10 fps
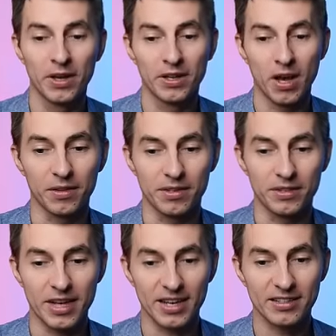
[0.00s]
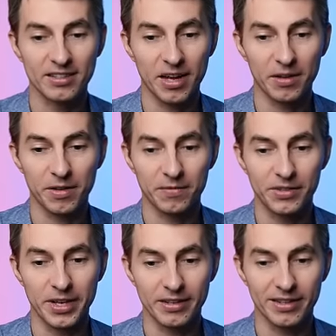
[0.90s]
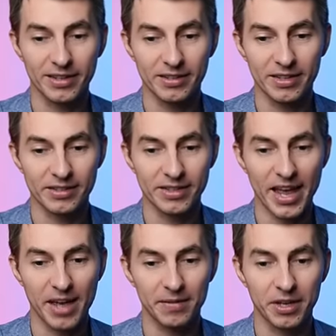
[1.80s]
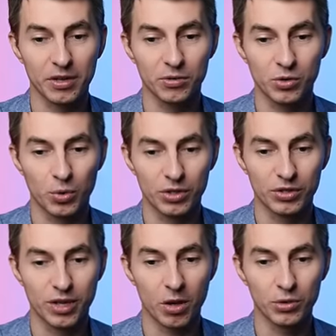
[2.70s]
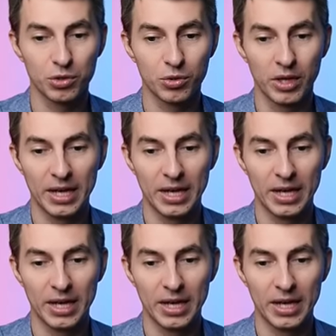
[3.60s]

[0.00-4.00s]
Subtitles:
Now, attacks the knight on f6, and it doesn't have any good squares to go to,